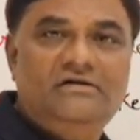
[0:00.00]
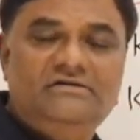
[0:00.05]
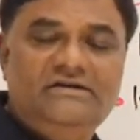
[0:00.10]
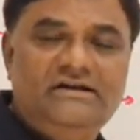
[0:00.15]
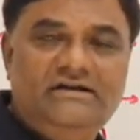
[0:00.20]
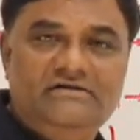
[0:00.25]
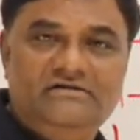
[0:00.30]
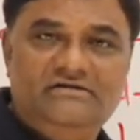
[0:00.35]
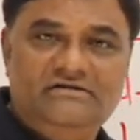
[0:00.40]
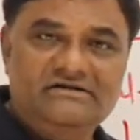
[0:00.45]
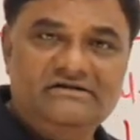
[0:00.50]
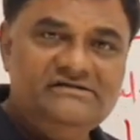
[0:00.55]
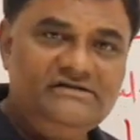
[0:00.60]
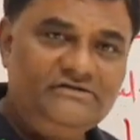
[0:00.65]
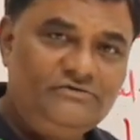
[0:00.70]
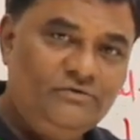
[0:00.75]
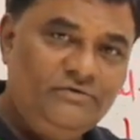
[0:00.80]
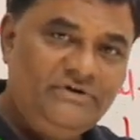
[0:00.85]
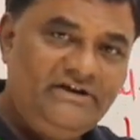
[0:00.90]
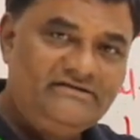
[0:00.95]
Then these
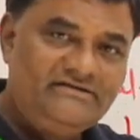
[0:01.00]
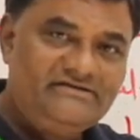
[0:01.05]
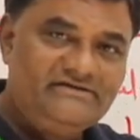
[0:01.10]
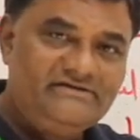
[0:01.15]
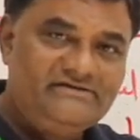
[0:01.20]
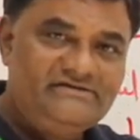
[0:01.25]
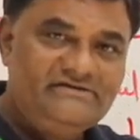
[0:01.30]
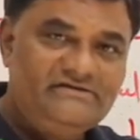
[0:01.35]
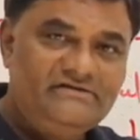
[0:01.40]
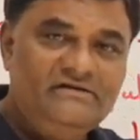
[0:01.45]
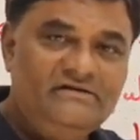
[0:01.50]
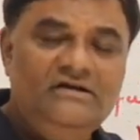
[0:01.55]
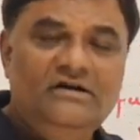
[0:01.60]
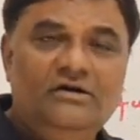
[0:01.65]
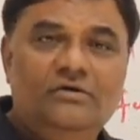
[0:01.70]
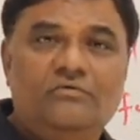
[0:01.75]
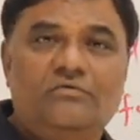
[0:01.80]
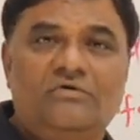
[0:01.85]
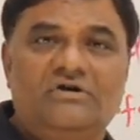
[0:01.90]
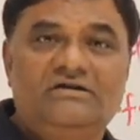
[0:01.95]
are 2 cases.
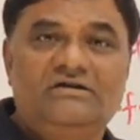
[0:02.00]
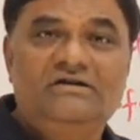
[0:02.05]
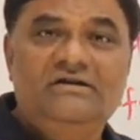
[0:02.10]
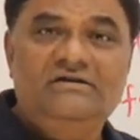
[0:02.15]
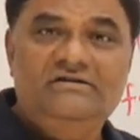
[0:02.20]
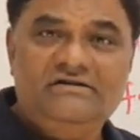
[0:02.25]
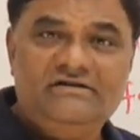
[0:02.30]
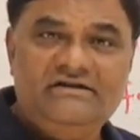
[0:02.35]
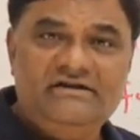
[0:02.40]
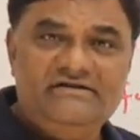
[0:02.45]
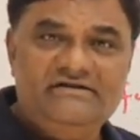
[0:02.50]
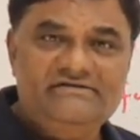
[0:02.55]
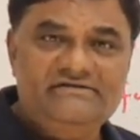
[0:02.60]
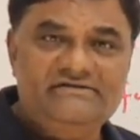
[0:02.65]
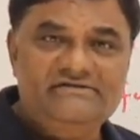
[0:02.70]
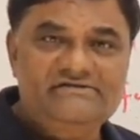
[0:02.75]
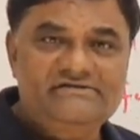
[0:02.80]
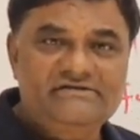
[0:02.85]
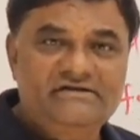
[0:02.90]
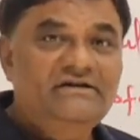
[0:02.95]
What are the other
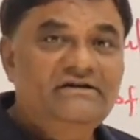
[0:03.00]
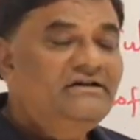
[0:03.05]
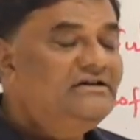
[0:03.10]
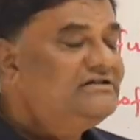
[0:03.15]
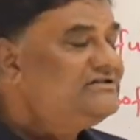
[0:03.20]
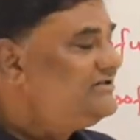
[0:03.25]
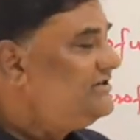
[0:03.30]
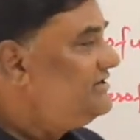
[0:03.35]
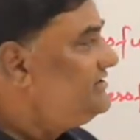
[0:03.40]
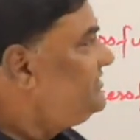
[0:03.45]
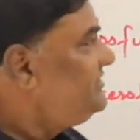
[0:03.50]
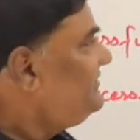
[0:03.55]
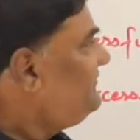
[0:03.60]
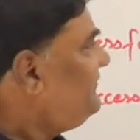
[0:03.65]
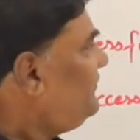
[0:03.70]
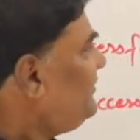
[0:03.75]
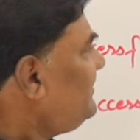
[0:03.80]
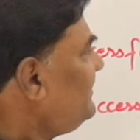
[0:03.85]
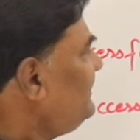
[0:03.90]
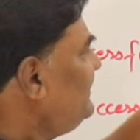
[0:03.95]
cases? Searching
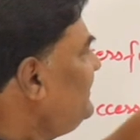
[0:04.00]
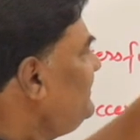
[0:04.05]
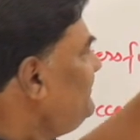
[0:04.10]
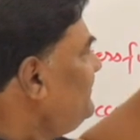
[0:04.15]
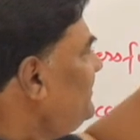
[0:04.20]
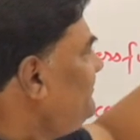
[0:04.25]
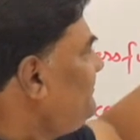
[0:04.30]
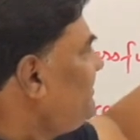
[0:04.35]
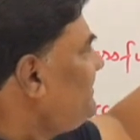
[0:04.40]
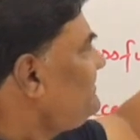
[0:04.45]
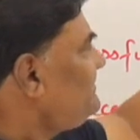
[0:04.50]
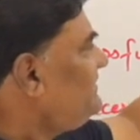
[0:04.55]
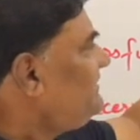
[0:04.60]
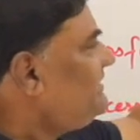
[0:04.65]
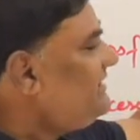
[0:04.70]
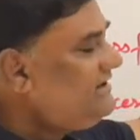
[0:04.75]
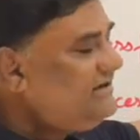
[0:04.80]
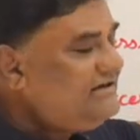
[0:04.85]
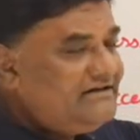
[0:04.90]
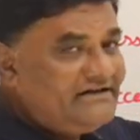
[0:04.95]
for an element
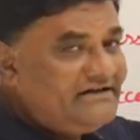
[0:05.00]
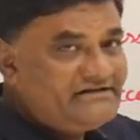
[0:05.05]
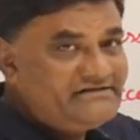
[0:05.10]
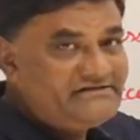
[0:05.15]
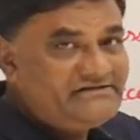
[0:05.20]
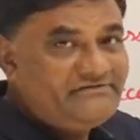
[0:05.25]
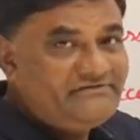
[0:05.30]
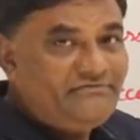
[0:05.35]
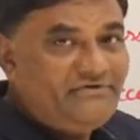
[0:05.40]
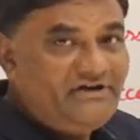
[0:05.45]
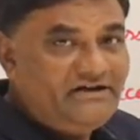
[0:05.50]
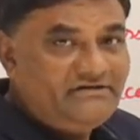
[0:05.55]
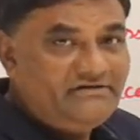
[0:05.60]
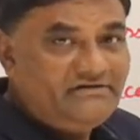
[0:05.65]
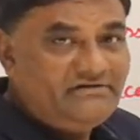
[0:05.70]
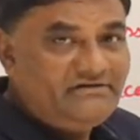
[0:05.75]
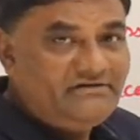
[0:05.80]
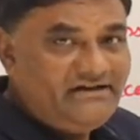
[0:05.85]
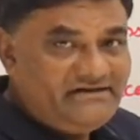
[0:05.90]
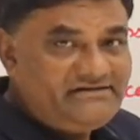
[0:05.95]
present at index
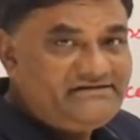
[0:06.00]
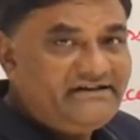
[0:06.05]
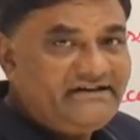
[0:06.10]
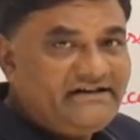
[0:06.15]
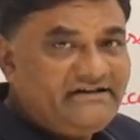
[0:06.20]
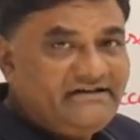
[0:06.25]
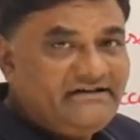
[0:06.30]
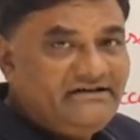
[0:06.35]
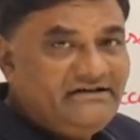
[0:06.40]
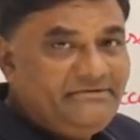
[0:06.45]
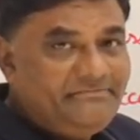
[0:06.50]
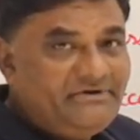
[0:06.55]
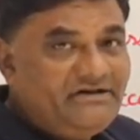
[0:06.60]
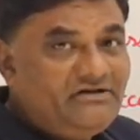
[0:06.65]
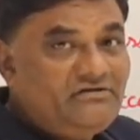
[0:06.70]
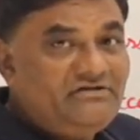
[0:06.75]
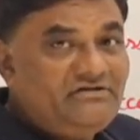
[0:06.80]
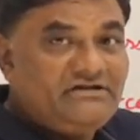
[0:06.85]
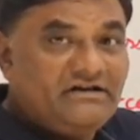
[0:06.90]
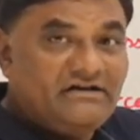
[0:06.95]
1, that is second element,
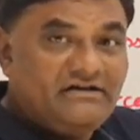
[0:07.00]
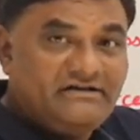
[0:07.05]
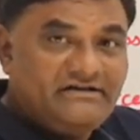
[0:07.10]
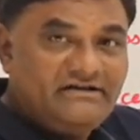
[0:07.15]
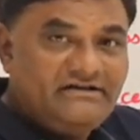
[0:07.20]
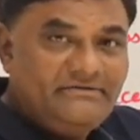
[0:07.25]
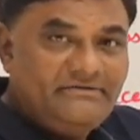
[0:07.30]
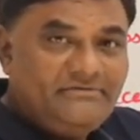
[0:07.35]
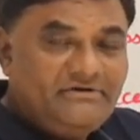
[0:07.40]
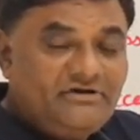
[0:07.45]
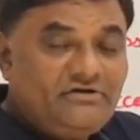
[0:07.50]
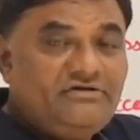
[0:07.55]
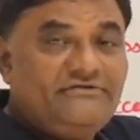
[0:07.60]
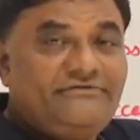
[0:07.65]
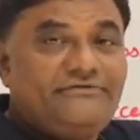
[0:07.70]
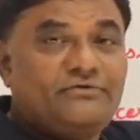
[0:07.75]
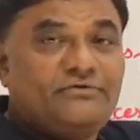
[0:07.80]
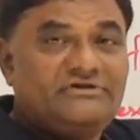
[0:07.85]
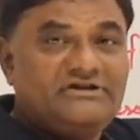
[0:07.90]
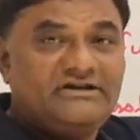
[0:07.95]
or the third element, or the
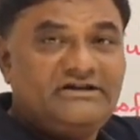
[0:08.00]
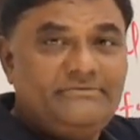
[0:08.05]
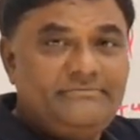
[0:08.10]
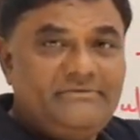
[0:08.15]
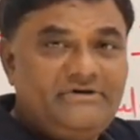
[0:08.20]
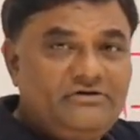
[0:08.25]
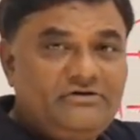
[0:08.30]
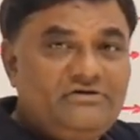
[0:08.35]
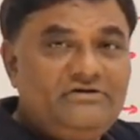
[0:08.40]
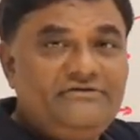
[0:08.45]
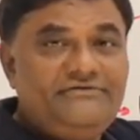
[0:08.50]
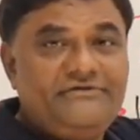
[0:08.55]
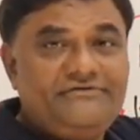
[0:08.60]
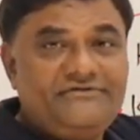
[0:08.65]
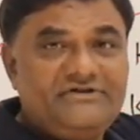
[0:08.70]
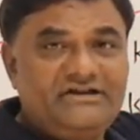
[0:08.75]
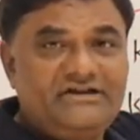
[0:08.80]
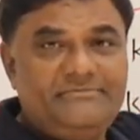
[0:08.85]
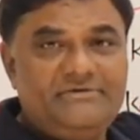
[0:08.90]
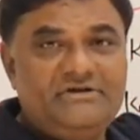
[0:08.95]
fourth element, or the
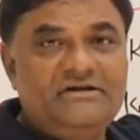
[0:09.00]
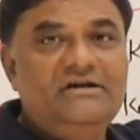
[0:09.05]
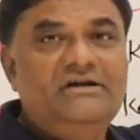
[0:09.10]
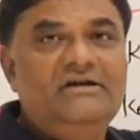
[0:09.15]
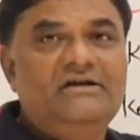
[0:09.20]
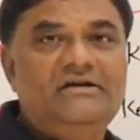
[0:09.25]
fifth element.